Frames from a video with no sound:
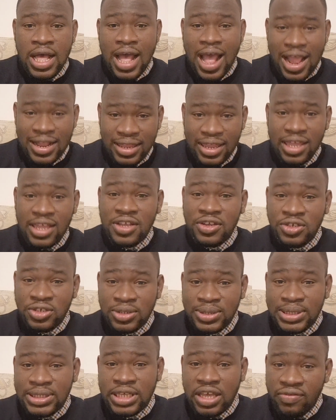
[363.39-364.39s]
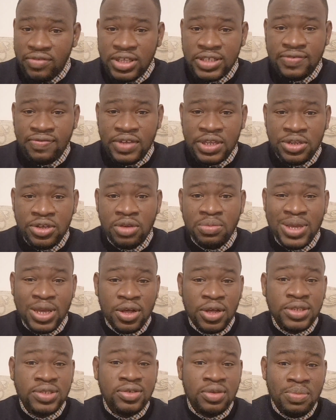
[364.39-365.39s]
I think you should save this video
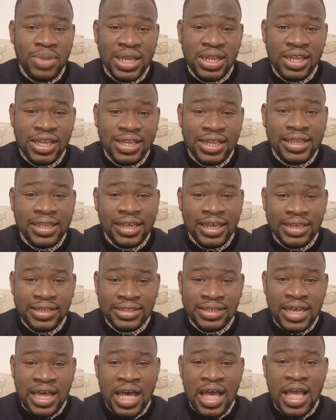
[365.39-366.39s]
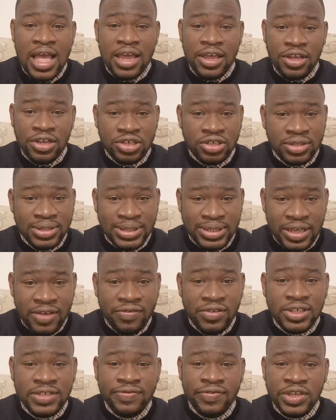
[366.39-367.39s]
because you may need it later. You should
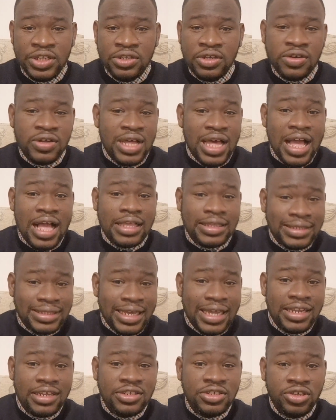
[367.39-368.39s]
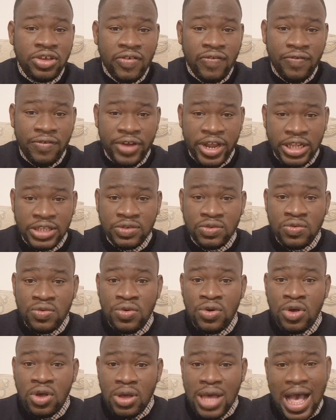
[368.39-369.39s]
save this video and send it to your friends
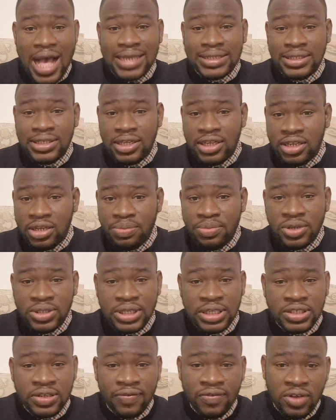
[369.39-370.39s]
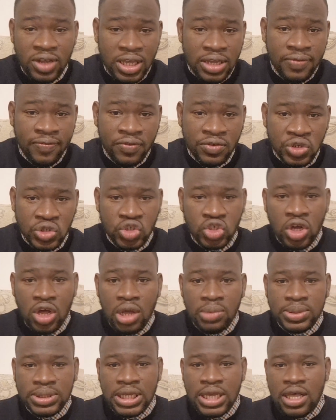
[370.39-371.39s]
who are still in the process of looking for
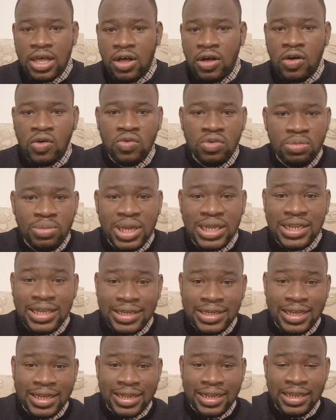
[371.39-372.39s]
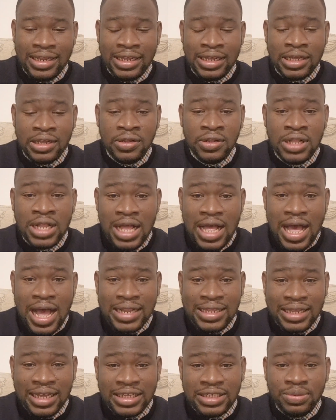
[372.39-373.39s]
jobs, or who may need a clinical
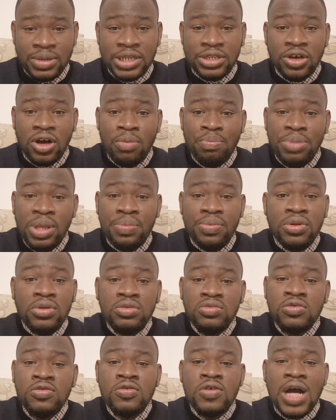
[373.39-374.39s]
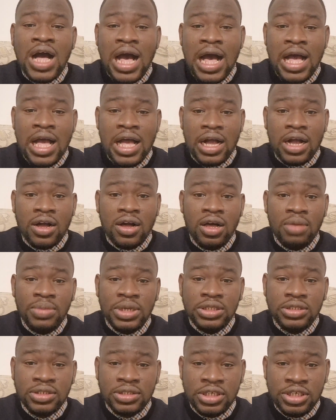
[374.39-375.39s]
attachment, or people who are
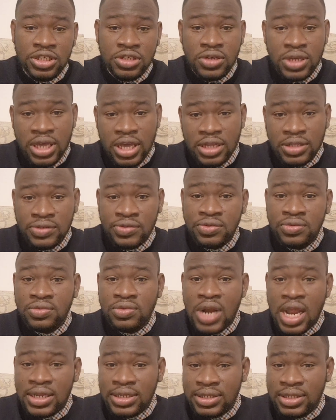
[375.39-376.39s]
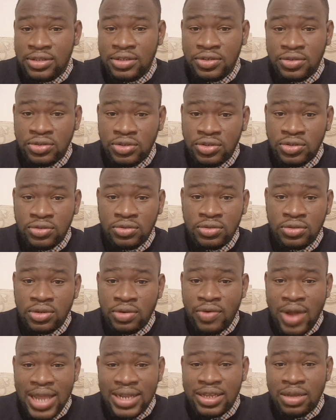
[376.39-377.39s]
coming to the UK to
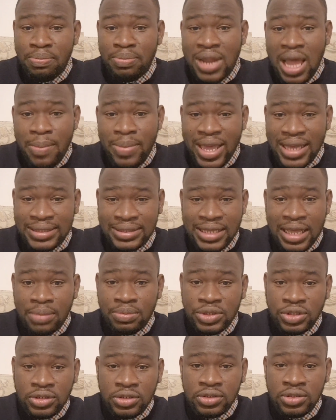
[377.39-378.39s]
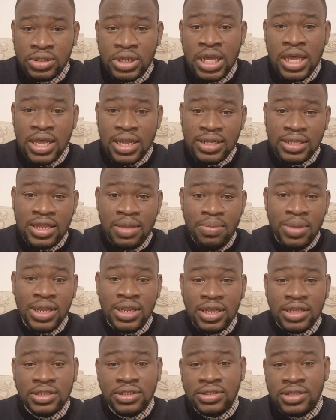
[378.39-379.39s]
write their PLAB exam soon. They
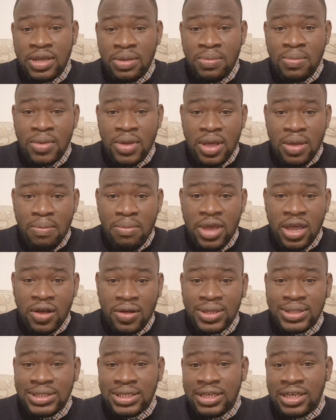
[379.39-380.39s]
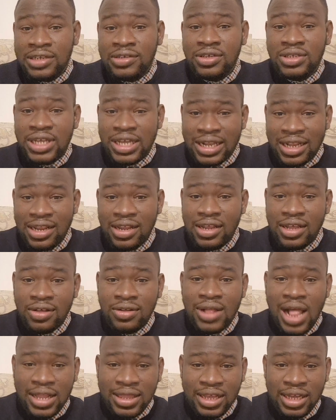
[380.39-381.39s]
may consider doing a
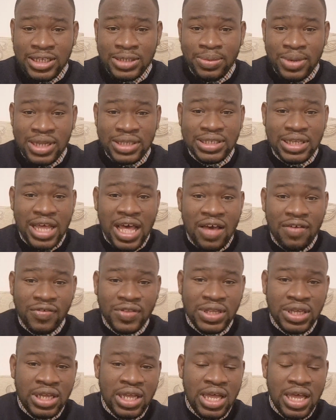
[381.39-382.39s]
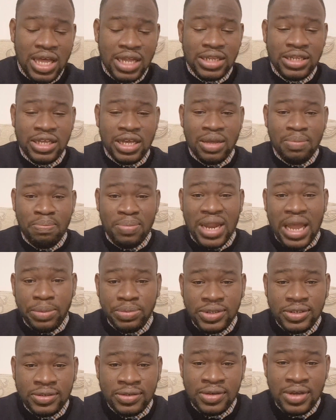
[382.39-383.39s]
clinical attachment after their
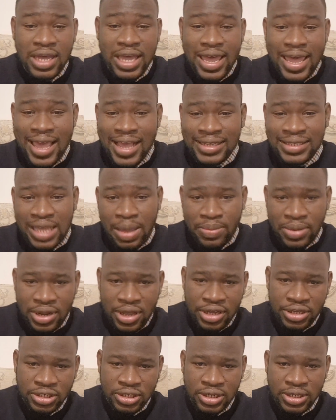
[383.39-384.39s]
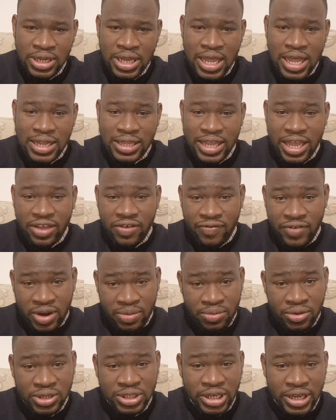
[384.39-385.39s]
PLAB 2 examination. Thank you very
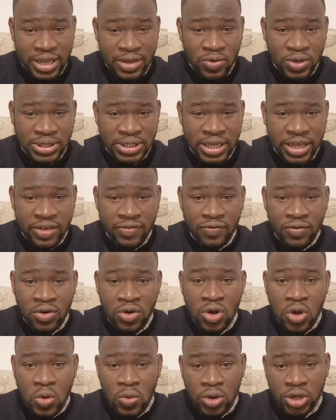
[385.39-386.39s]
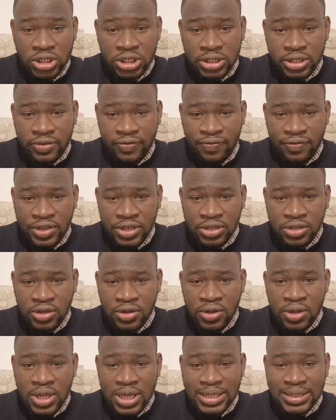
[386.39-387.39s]
much once again for watching the
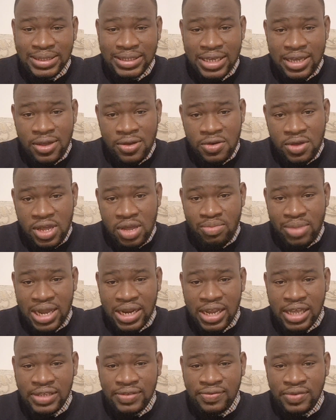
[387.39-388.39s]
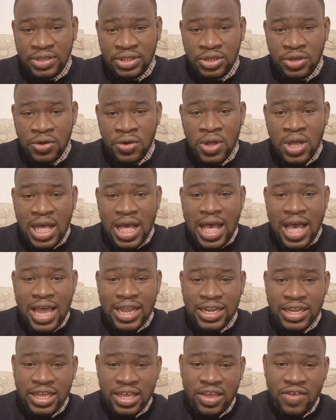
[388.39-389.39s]
video. See you in my next video.
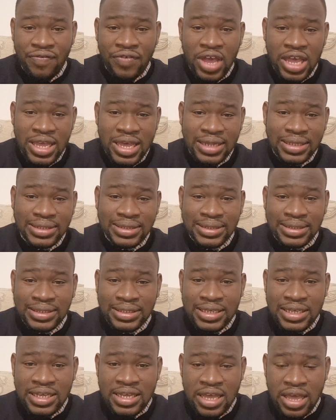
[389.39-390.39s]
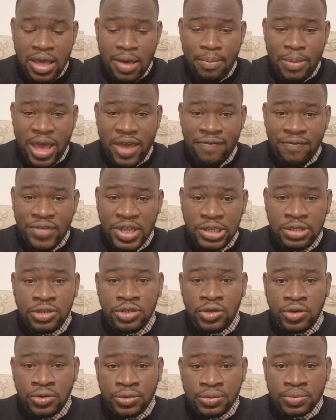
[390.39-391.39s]
And if you're yet to see my
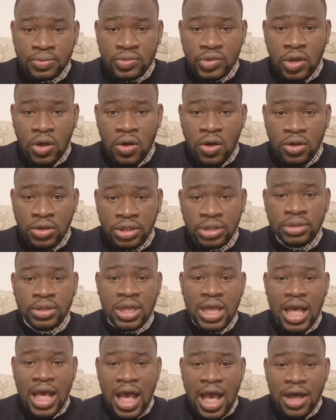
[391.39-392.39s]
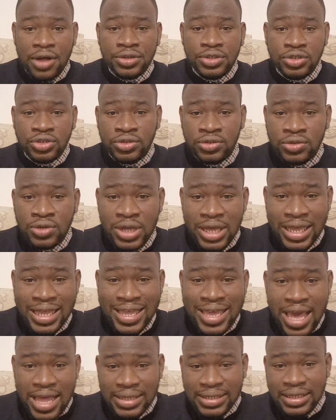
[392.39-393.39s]
video on how to
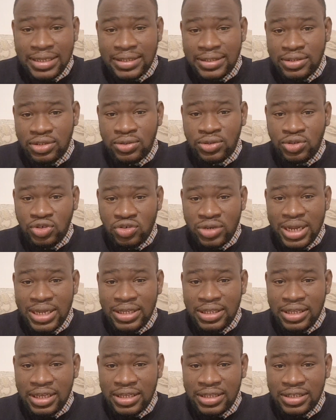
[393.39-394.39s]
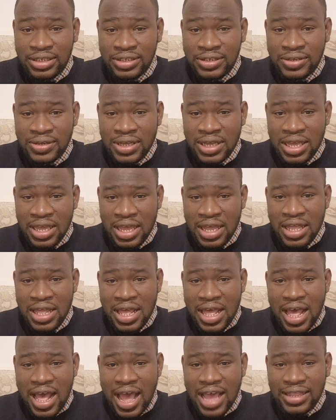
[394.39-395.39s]
get into training in the UK,
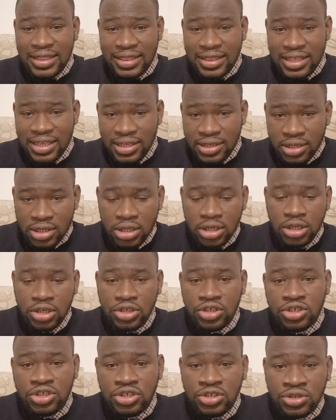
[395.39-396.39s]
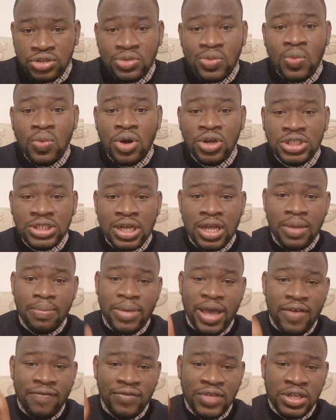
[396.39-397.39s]
I think you should watch
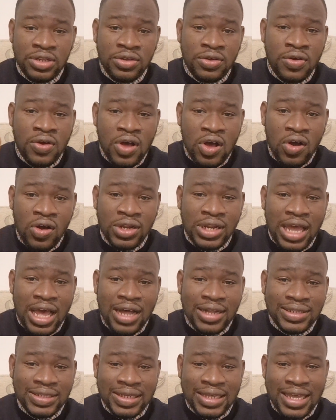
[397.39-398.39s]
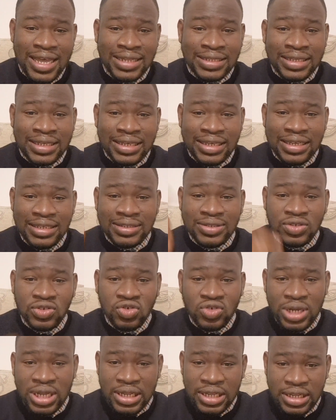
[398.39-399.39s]
my video on how to get into
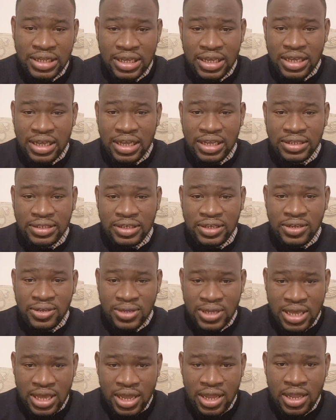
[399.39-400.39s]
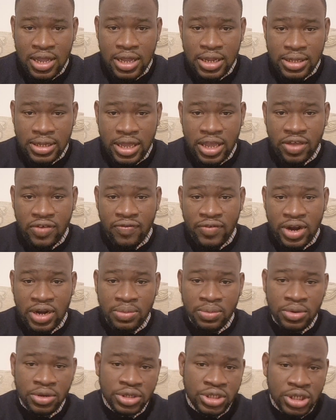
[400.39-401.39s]
training in the UK. Thank you very
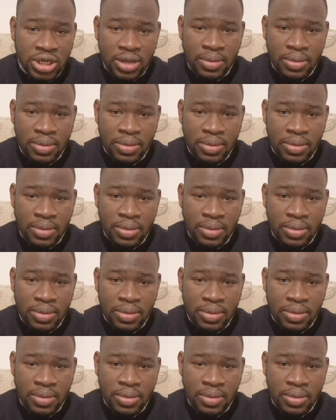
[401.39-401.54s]
much.